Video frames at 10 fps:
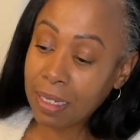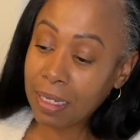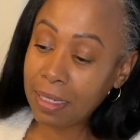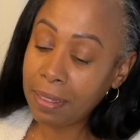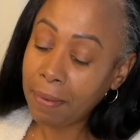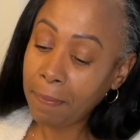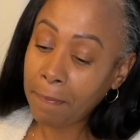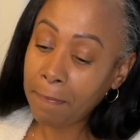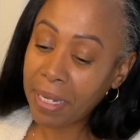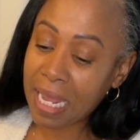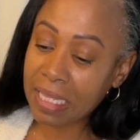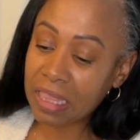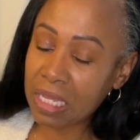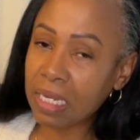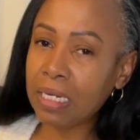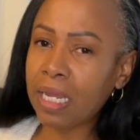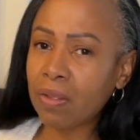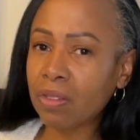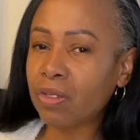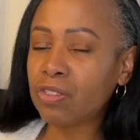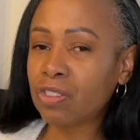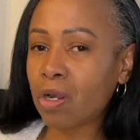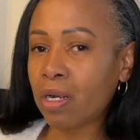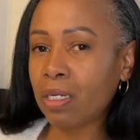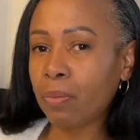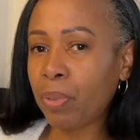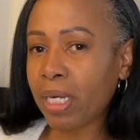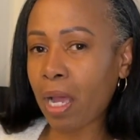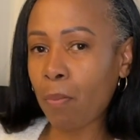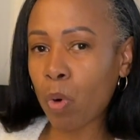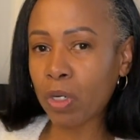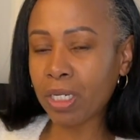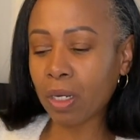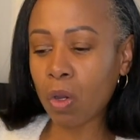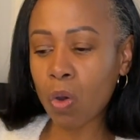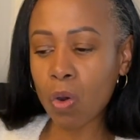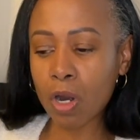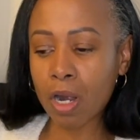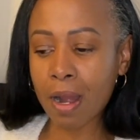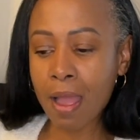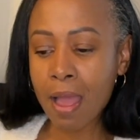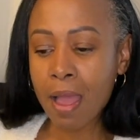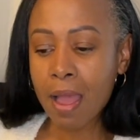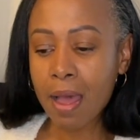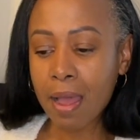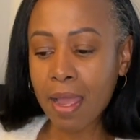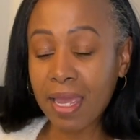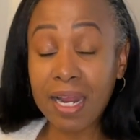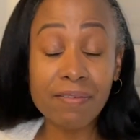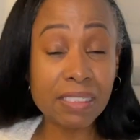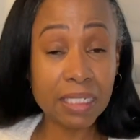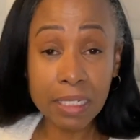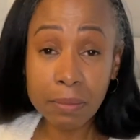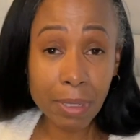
Um, but I think now that they're starting to put out more decor, and I've seen